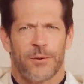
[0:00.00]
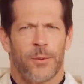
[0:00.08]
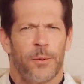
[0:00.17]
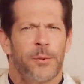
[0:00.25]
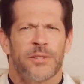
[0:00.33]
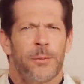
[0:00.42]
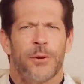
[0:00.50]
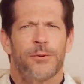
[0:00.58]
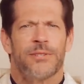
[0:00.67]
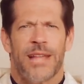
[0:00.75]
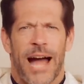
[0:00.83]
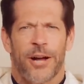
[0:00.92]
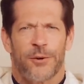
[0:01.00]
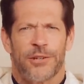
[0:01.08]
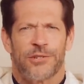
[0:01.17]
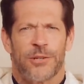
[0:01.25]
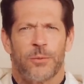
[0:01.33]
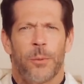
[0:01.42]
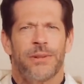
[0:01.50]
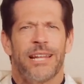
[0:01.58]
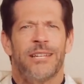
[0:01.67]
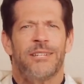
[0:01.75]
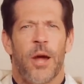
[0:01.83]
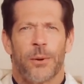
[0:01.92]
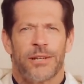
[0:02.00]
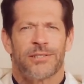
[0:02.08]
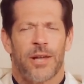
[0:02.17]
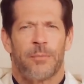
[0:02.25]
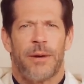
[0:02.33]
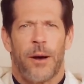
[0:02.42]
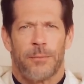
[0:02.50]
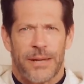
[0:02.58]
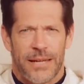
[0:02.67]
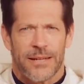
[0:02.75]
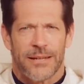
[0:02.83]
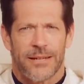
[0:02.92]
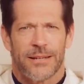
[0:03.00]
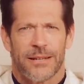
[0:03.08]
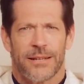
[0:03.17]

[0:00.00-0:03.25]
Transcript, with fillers: or what would someone who's not Christian, what would they notice about me?